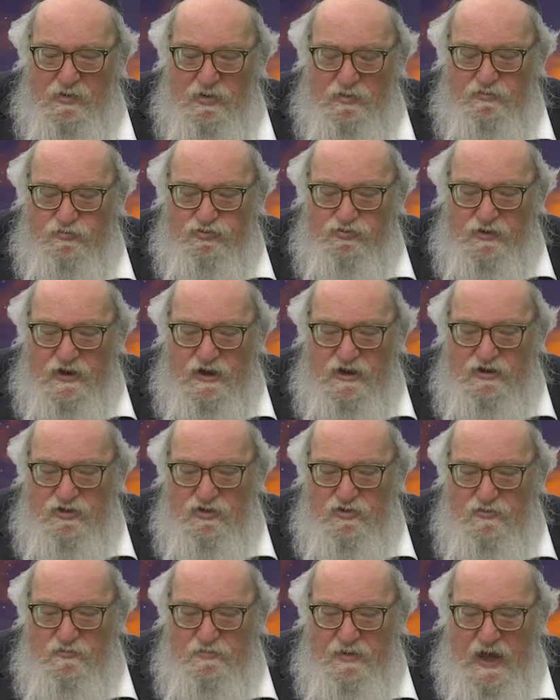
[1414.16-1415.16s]
will
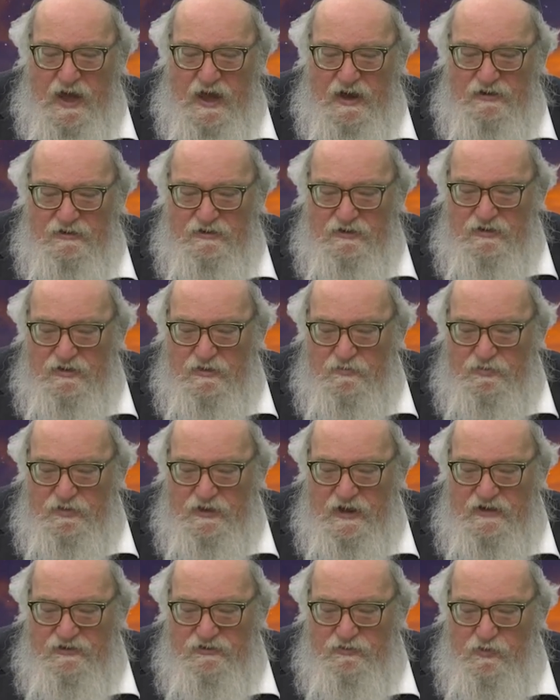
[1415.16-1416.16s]
bring you back to the
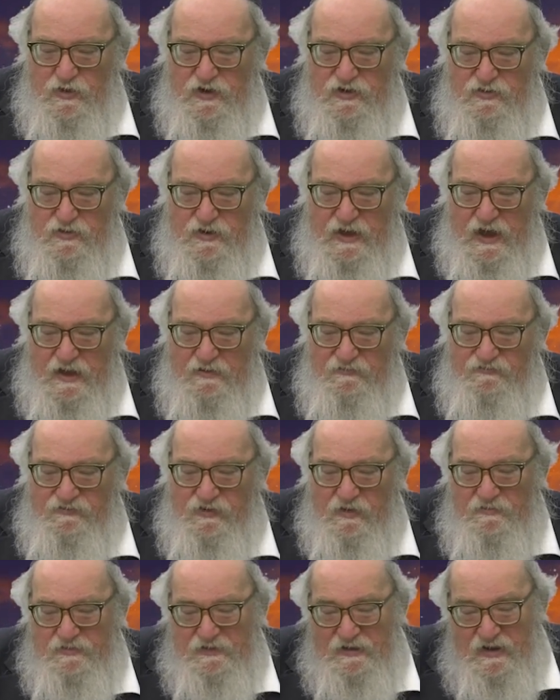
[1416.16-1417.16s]
place where you came
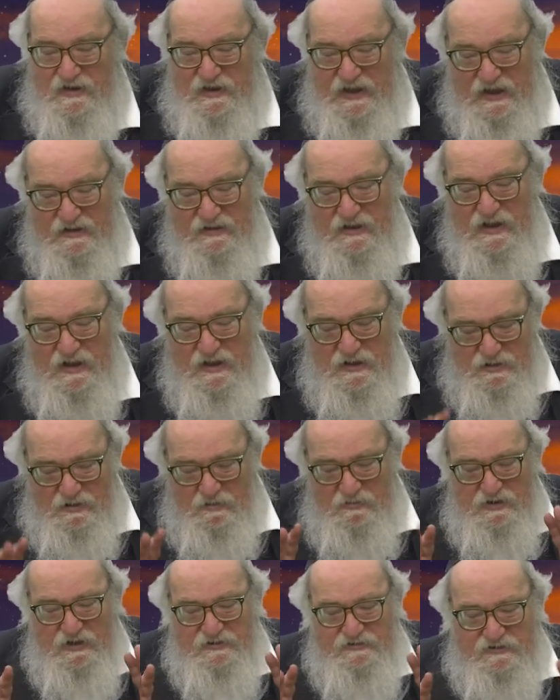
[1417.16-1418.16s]
from. So again,
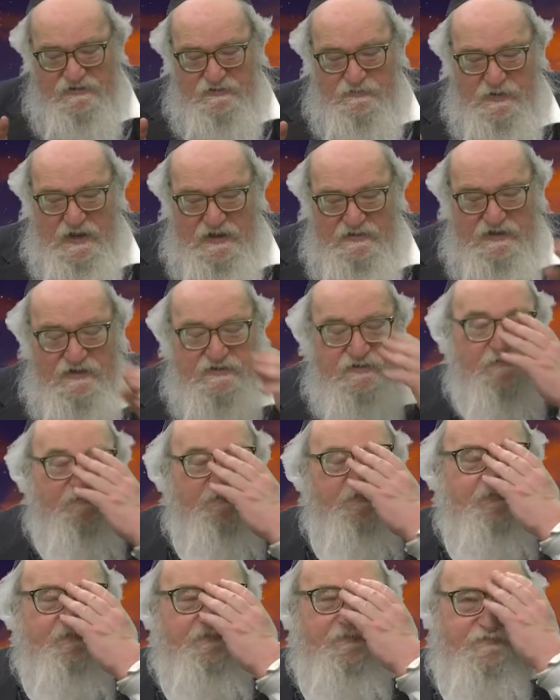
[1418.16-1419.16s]
let me just explain
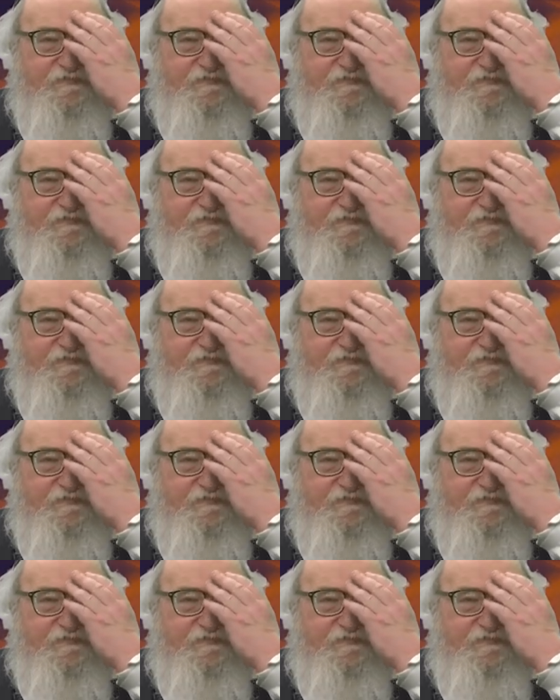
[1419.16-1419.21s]
this.